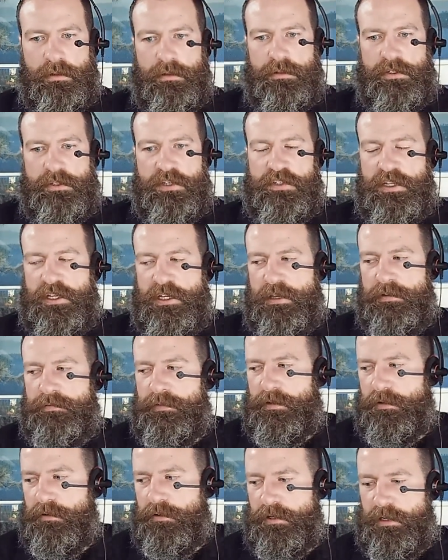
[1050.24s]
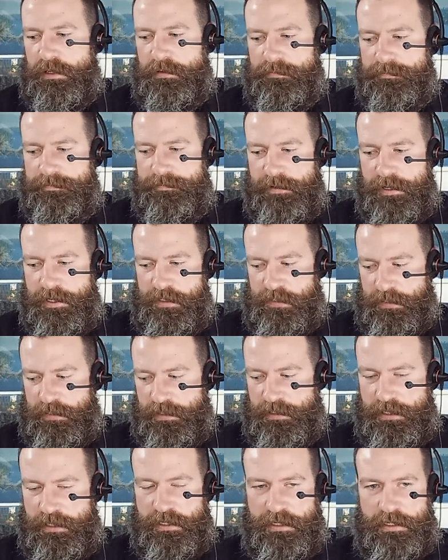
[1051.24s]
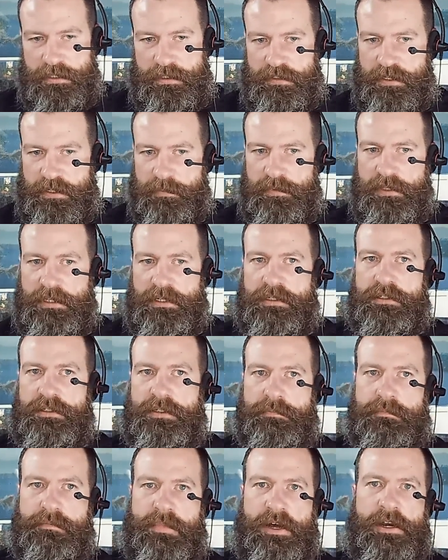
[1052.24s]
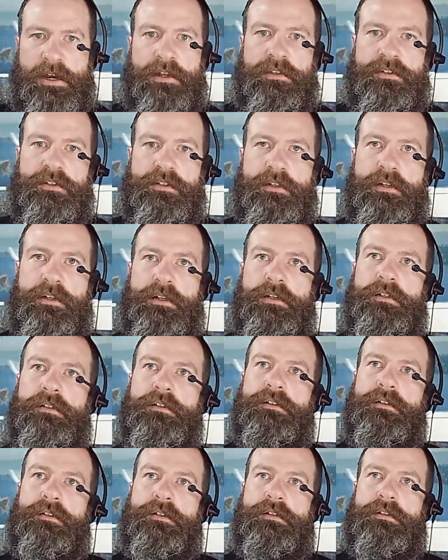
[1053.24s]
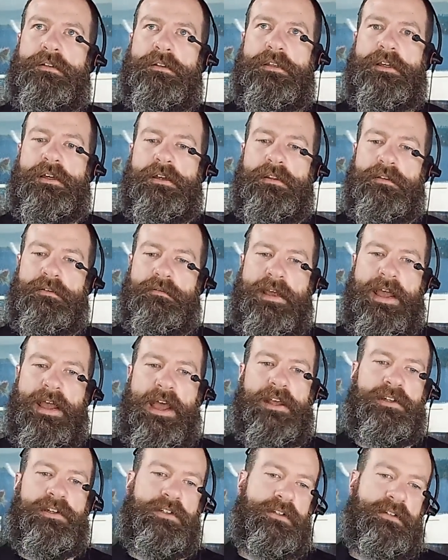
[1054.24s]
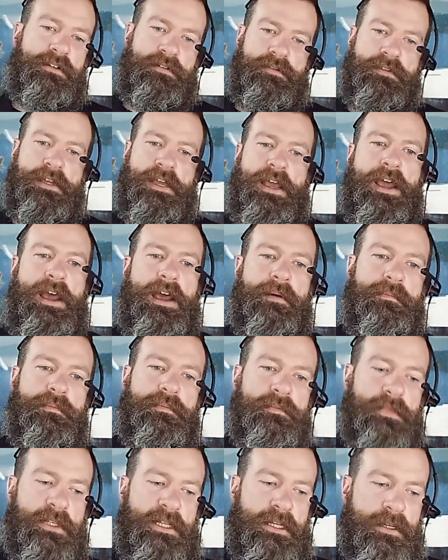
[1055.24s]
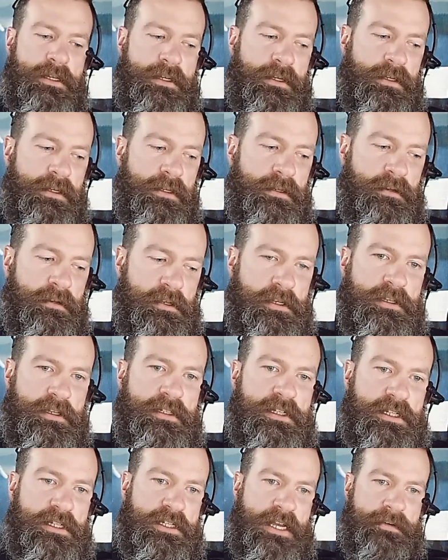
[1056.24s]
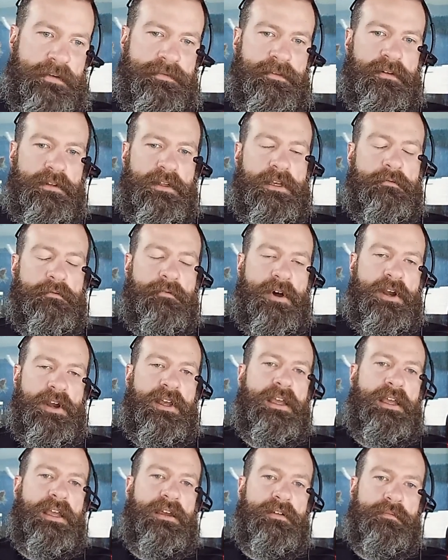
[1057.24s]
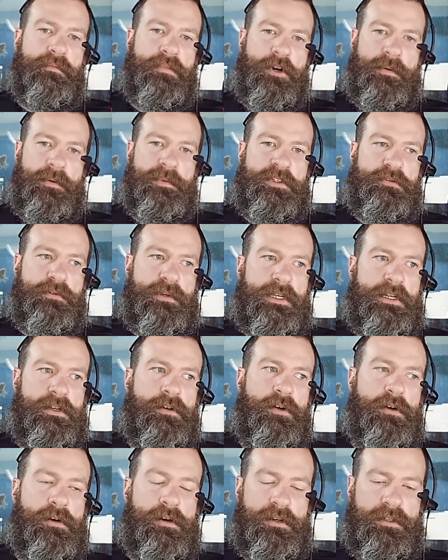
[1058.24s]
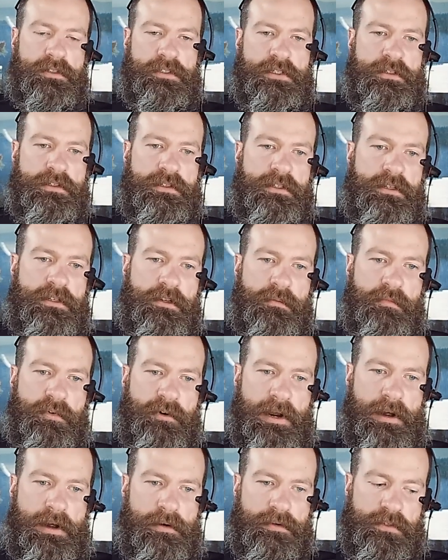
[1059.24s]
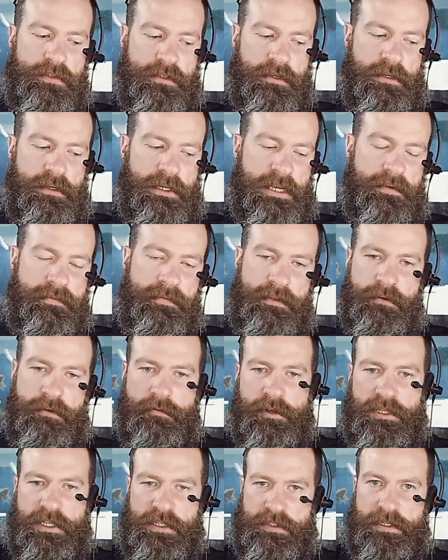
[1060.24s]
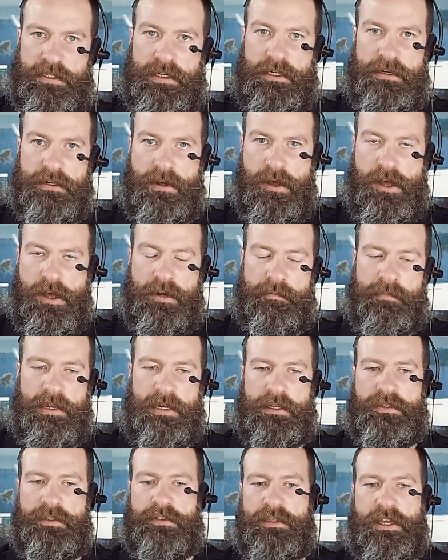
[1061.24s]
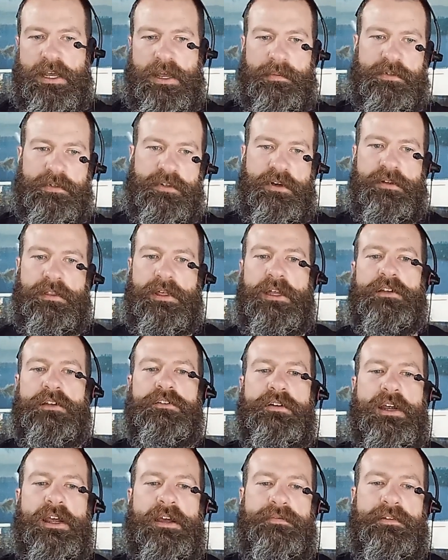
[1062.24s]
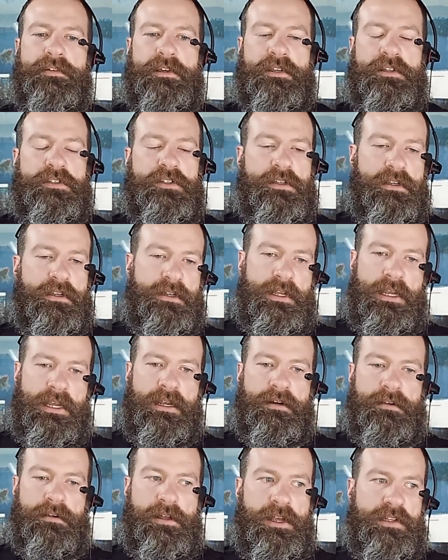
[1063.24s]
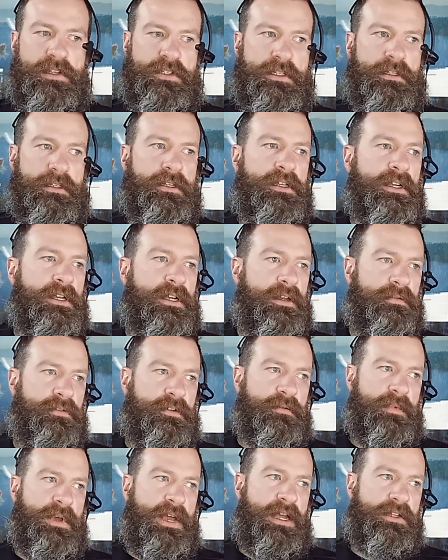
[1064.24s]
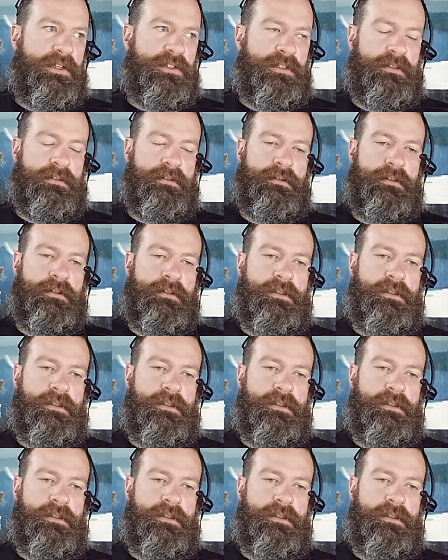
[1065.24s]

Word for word: Just like if you're doing any fuzzing, you need something to monitor the reaction of the app. You know, you definitely want to have Burp Suite hooked into your browser, even the one that's getting automated, to capture all that traffic so you can analyze it. If you imagine,